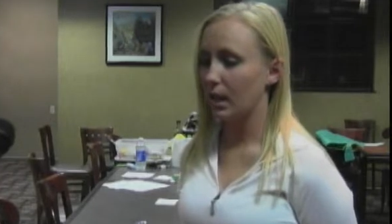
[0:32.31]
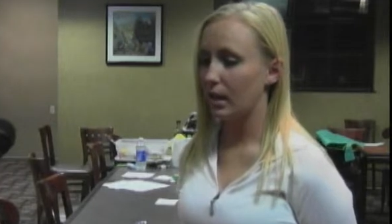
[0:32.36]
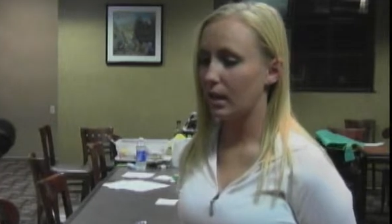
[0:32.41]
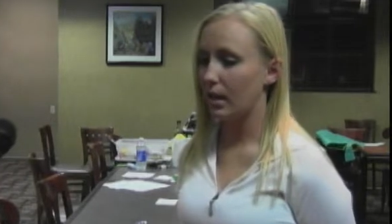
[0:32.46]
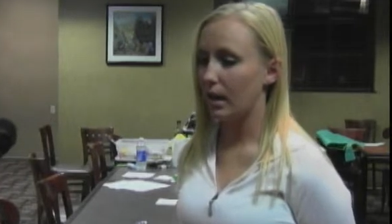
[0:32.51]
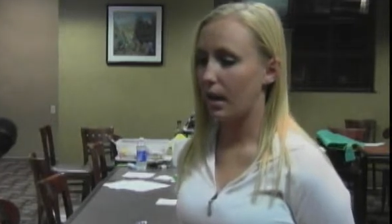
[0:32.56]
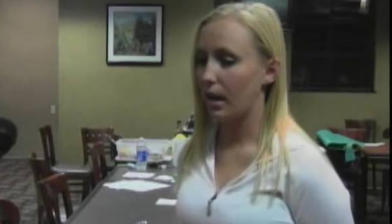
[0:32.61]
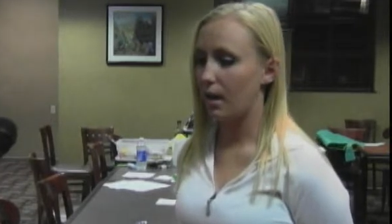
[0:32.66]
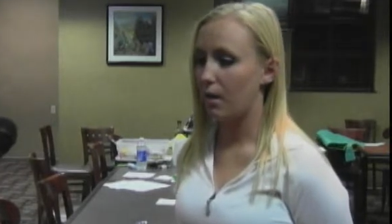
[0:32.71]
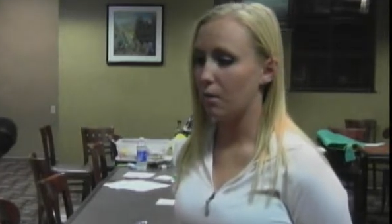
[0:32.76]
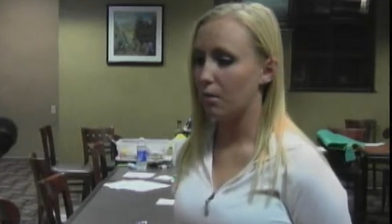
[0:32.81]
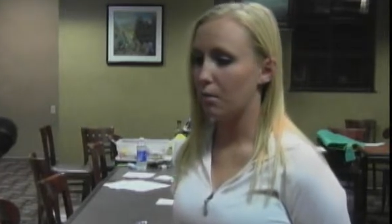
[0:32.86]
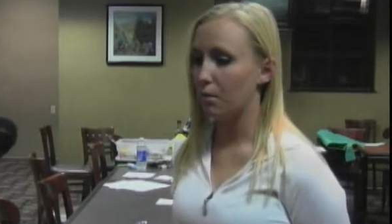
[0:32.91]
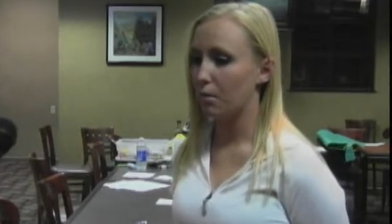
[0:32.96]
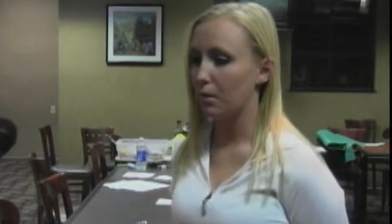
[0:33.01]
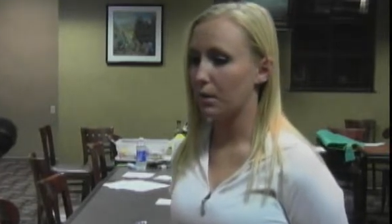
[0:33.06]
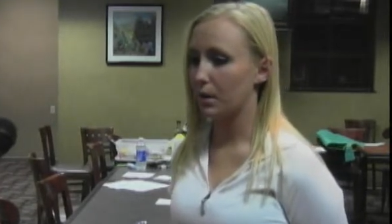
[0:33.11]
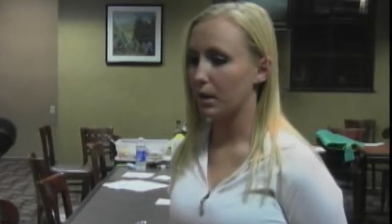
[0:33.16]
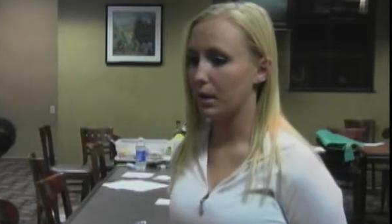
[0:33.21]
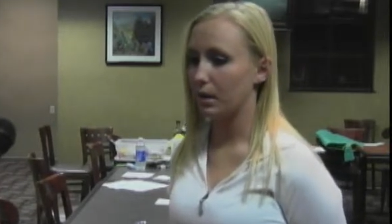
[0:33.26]
and now
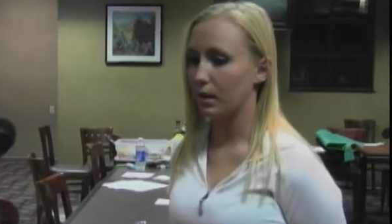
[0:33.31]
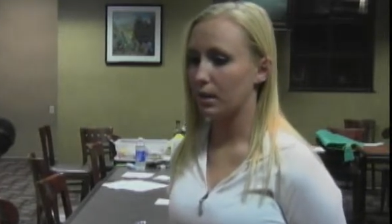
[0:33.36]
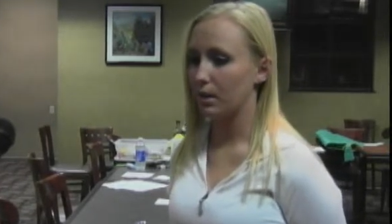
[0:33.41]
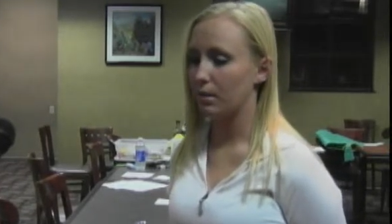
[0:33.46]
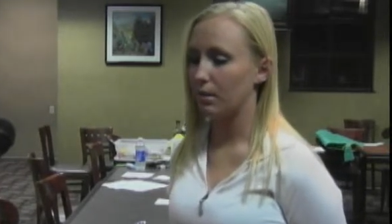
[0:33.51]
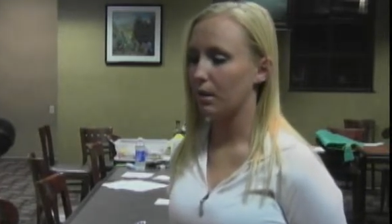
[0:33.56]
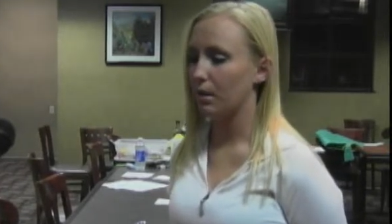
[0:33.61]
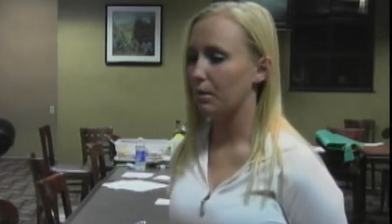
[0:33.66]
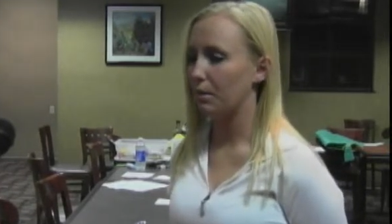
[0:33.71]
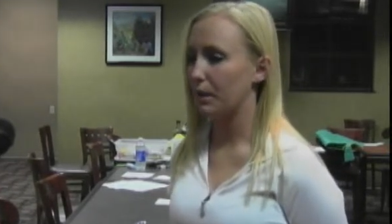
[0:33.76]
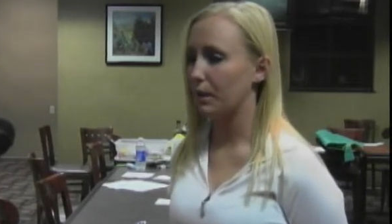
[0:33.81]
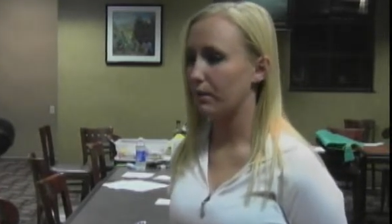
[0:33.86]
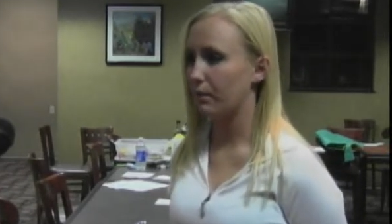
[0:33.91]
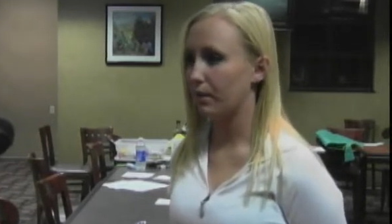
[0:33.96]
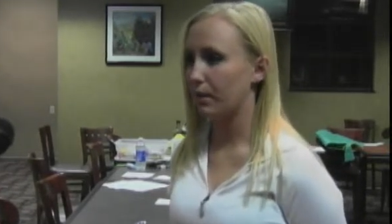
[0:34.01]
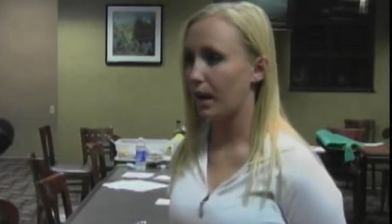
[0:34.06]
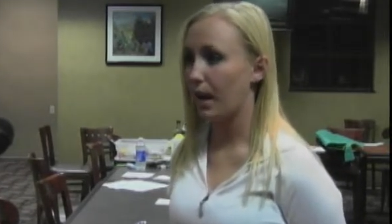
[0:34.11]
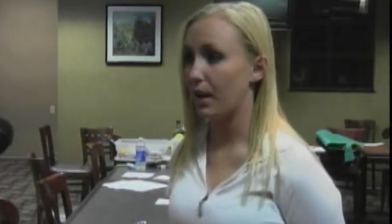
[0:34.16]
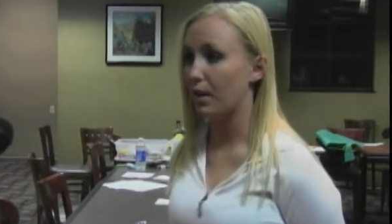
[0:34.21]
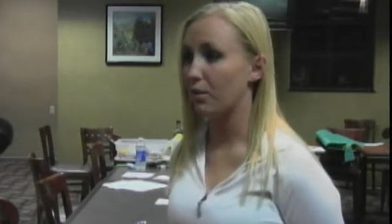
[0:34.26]
we're, you know,
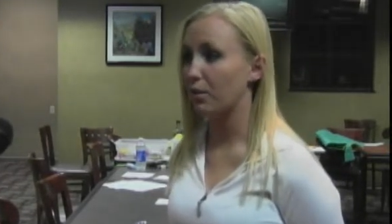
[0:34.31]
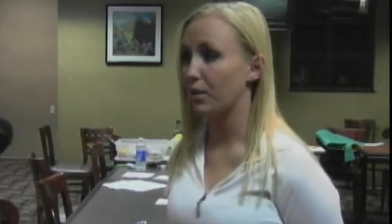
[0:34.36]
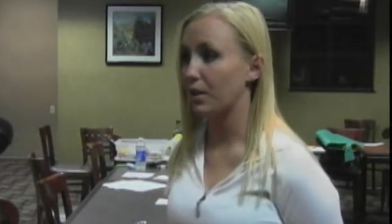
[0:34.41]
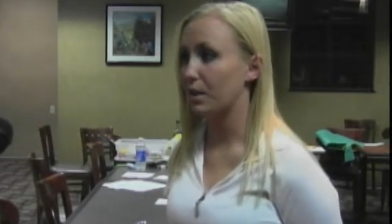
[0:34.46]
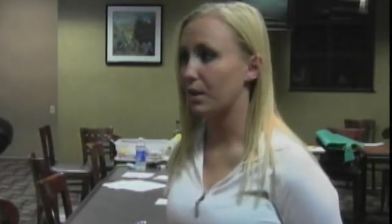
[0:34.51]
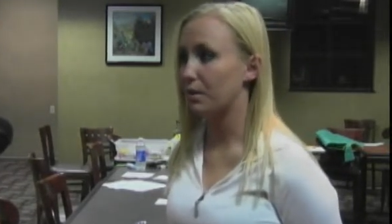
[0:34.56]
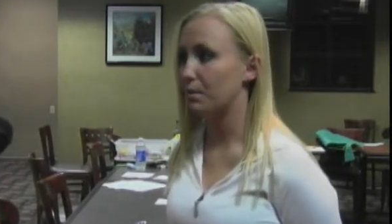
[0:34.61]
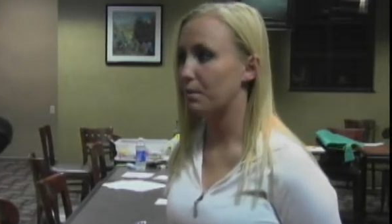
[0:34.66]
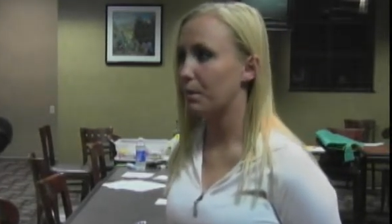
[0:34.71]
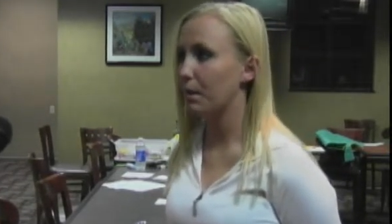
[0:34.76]
we've had over